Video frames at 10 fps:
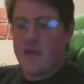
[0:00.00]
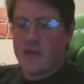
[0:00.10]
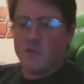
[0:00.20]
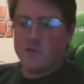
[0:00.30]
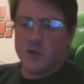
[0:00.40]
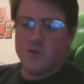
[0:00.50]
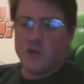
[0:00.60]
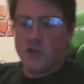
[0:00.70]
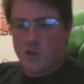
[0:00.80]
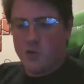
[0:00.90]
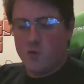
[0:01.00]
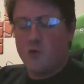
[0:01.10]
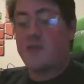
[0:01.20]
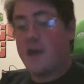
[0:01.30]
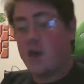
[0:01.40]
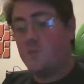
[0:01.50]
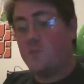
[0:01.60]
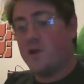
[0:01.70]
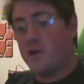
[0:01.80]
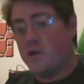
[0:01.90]
don't do to you what they hope they're
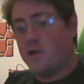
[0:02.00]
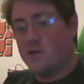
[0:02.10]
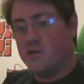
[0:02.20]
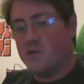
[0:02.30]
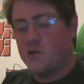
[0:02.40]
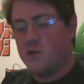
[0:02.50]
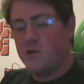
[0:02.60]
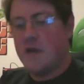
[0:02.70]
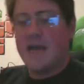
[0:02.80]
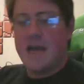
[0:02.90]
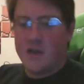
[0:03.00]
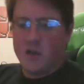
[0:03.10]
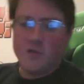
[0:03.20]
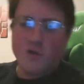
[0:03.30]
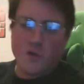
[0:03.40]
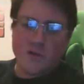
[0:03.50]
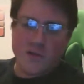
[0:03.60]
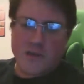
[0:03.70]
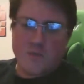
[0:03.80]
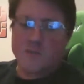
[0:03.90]
going to do to you, and you do to
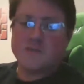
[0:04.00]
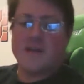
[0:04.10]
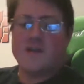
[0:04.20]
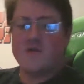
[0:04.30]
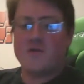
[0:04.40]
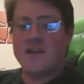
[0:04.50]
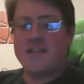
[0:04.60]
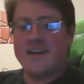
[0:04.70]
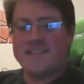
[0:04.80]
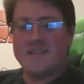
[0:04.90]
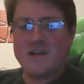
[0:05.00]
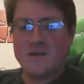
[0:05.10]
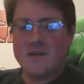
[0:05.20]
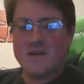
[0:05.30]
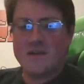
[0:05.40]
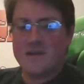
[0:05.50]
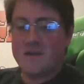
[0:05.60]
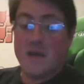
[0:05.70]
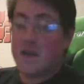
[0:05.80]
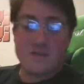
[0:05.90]
them what they don't realize they're doing to you. And
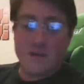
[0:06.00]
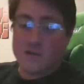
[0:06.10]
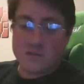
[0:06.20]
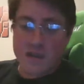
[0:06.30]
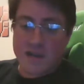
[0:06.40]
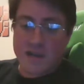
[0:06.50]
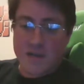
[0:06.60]
it's all straight up.